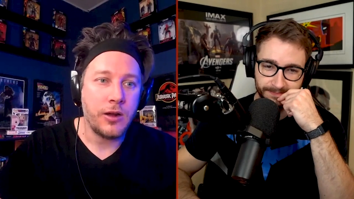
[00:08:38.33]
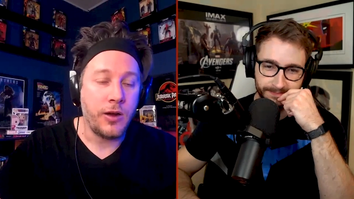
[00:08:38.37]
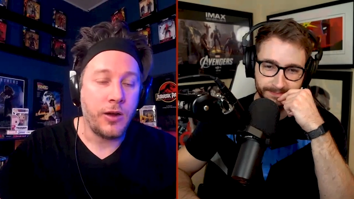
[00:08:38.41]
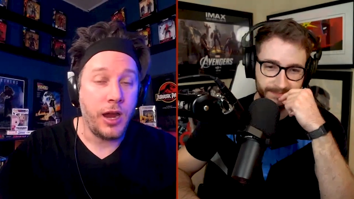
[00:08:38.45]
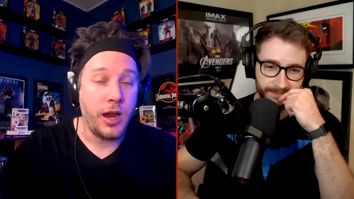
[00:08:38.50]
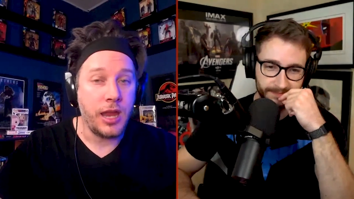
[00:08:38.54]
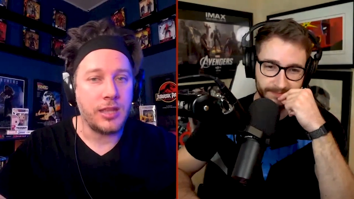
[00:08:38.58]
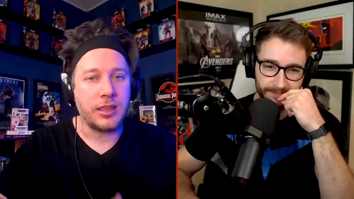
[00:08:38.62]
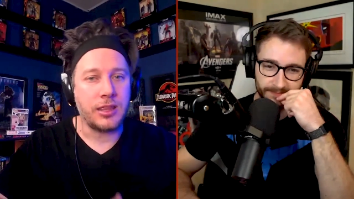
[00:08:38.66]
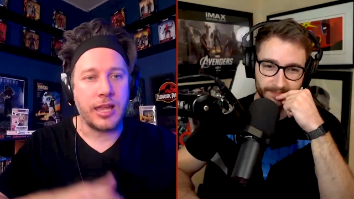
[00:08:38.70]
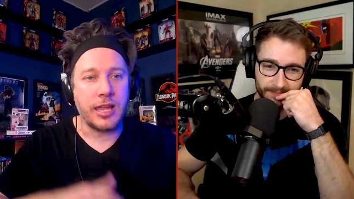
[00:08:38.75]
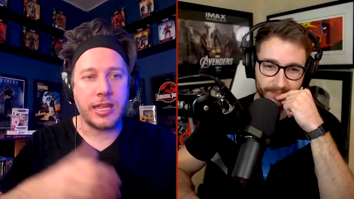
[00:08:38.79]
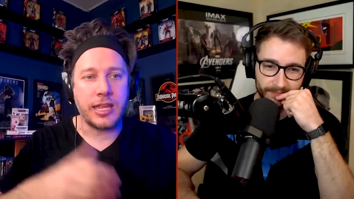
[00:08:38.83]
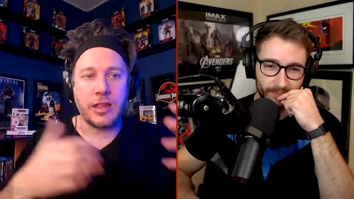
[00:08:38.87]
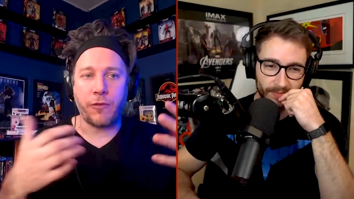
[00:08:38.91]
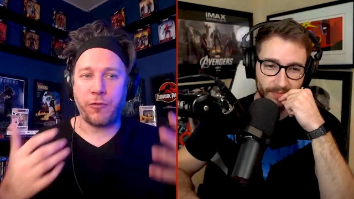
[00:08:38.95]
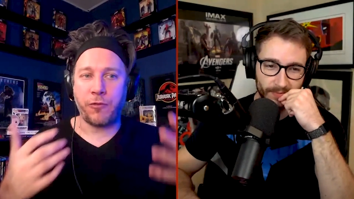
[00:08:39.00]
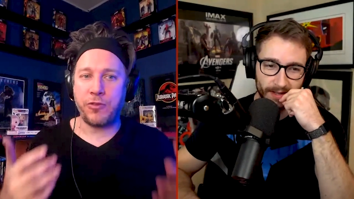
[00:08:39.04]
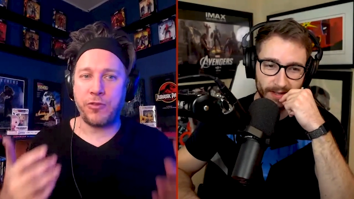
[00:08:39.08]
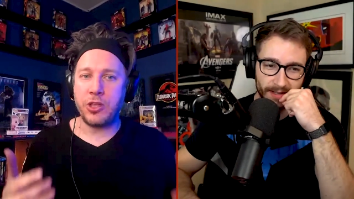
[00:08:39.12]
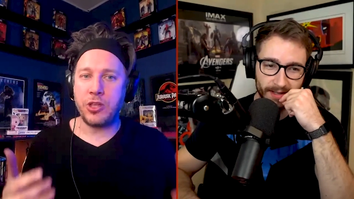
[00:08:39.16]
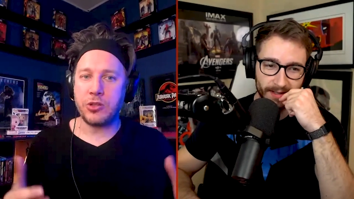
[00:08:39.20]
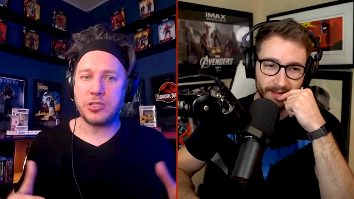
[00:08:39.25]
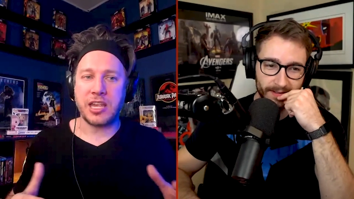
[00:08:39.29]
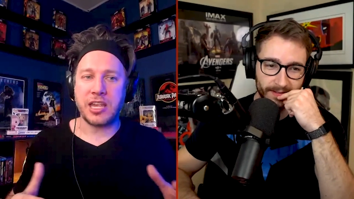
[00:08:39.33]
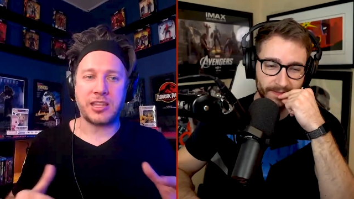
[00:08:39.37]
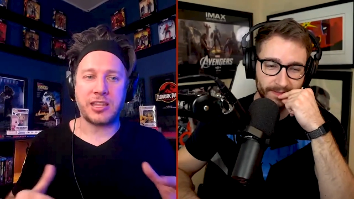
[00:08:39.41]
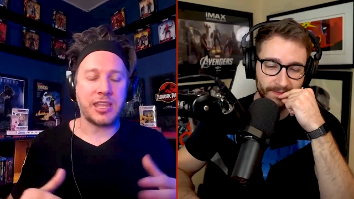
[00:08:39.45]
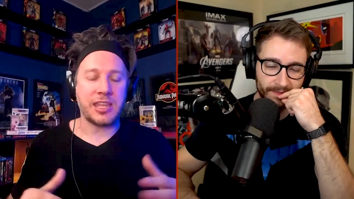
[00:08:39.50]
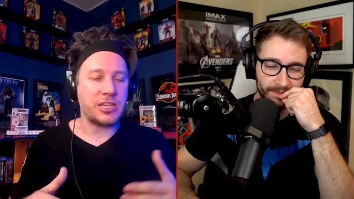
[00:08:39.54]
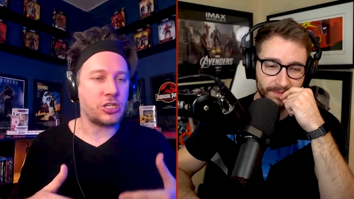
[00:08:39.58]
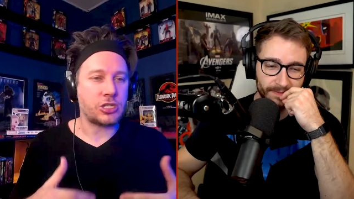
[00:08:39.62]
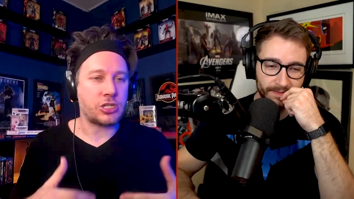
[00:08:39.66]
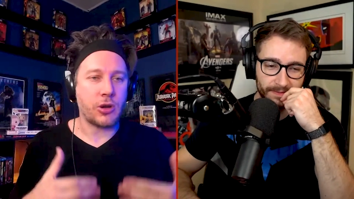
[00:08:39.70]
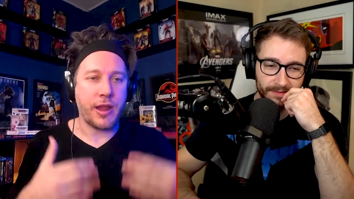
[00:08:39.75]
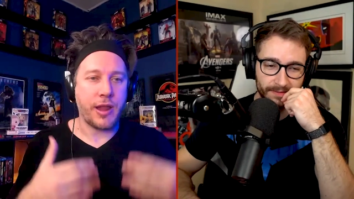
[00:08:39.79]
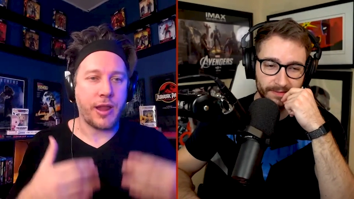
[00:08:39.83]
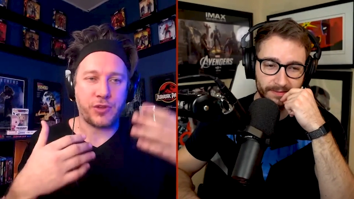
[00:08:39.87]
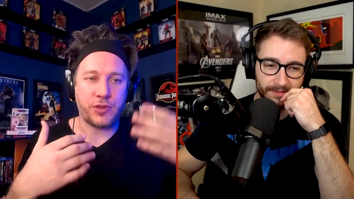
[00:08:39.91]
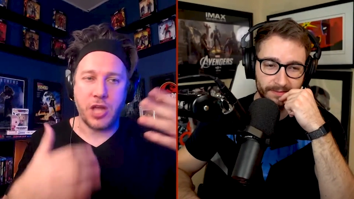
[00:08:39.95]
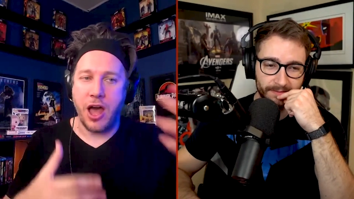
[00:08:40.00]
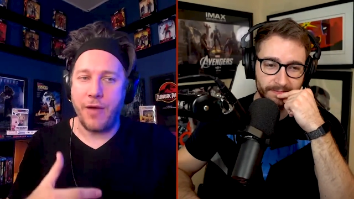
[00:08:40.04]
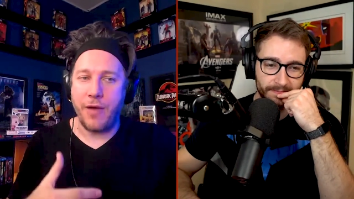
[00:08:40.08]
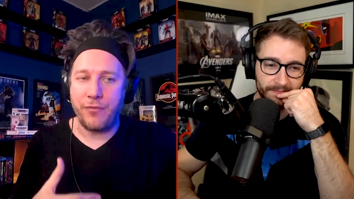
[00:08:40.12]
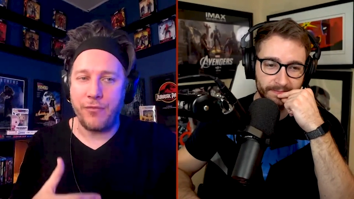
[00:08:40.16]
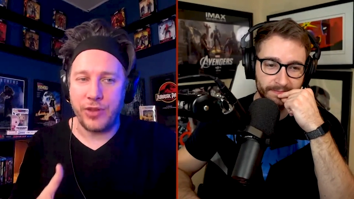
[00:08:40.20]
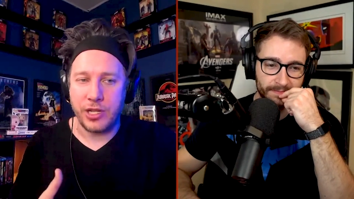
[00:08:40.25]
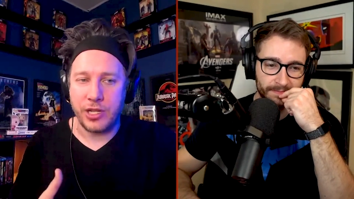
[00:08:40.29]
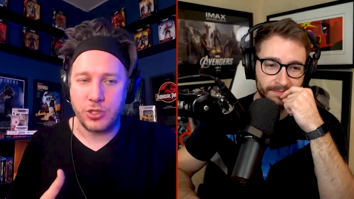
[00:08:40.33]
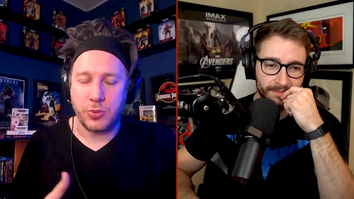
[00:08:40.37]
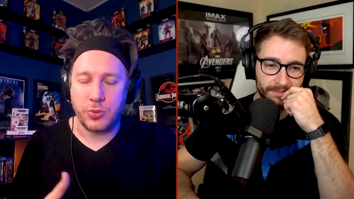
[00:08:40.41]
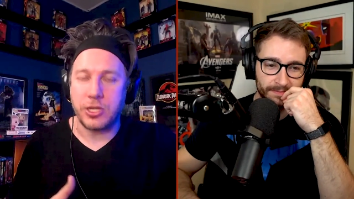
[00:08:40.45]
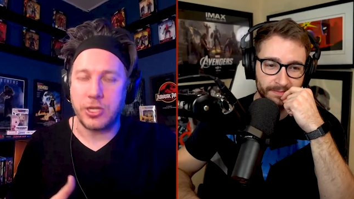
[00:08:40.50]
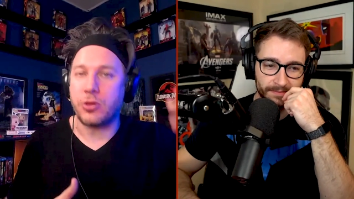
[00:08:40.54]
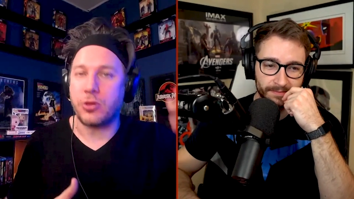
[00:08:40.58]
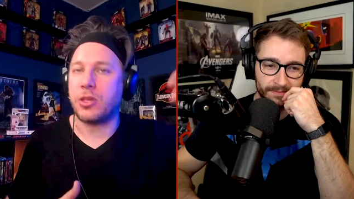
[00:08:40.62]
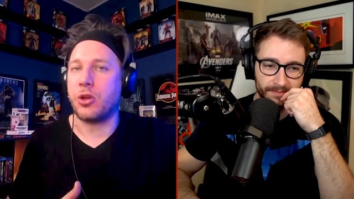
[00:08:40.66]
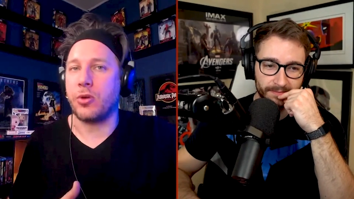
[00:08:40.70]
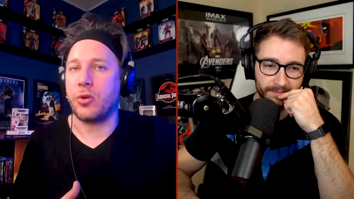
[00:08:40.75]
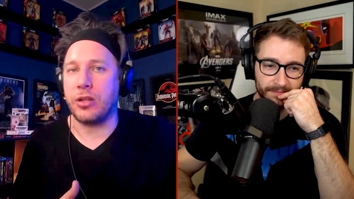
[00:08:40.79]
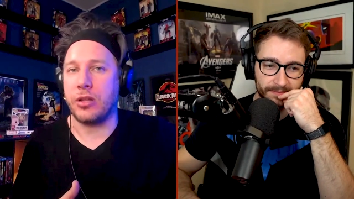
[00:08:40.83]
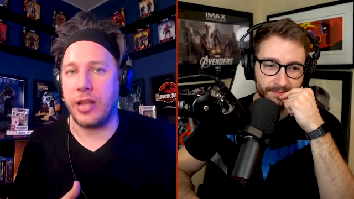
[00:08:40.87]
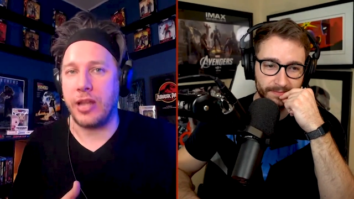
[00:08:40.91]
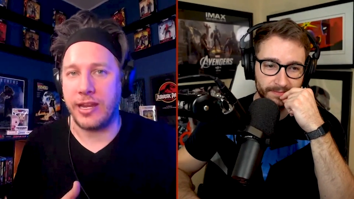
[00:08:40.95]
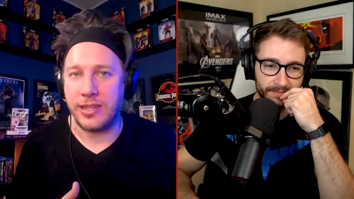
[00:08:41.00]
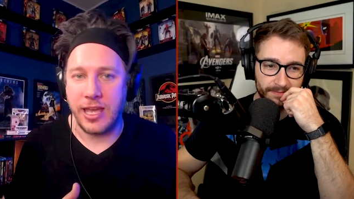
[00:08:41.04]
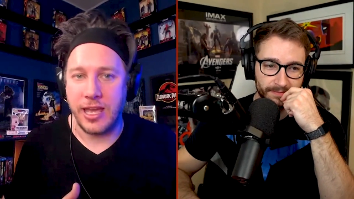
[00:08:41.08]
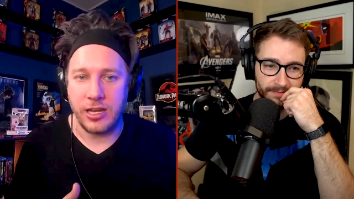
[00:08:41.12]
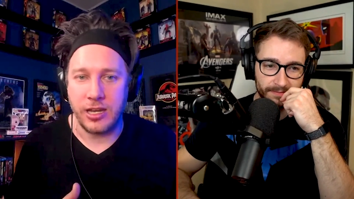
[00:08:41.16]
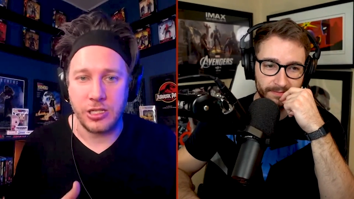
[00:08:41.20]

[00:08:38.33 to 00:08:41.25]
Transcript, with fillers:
Speaker 1: it, like it feels like they just don't have confidence when you hear it like that.